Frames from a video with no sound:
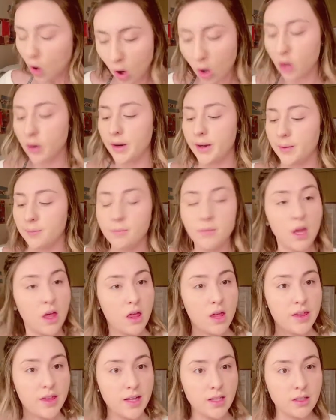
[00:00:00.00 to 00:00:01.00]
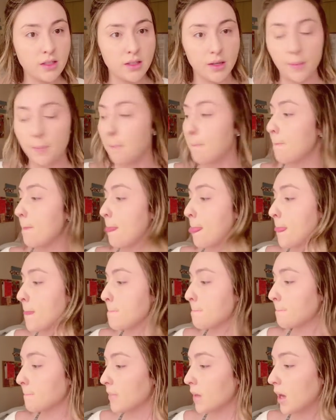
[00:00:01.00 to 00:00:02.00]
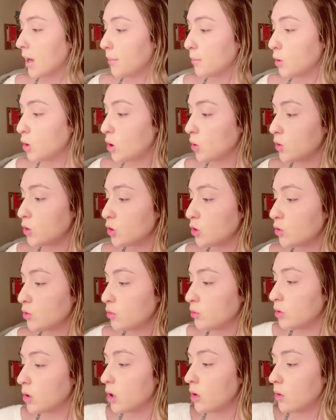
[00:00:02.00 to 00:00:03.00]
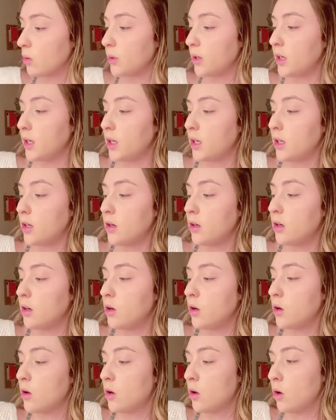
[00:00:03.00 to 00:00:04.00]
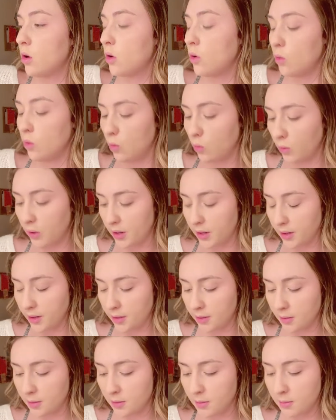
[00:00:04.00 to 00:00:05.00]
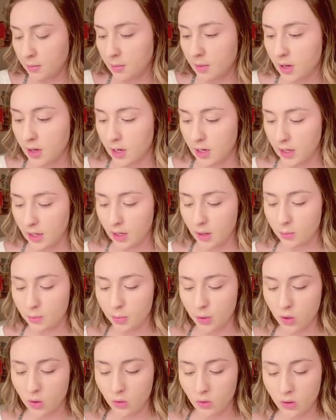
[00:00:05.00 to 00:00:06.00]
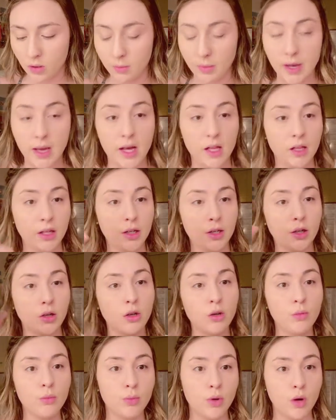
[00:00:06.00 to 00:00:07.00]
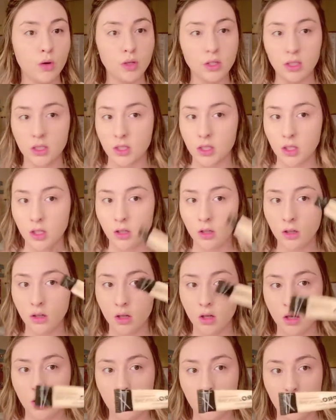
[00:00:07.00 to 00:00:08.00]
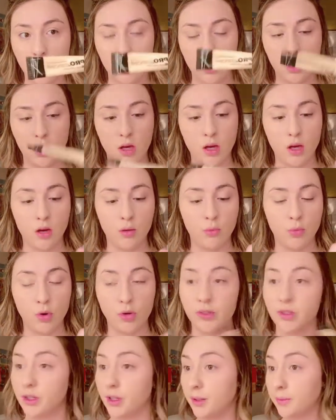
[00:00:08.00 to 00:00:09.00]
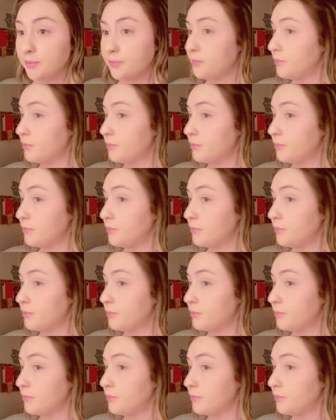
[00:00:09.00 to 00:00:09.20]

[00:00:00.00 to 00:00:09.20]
Alright, now that that's done, I'm going to go in with my L.A Girl Pro Conceal in Porcelain.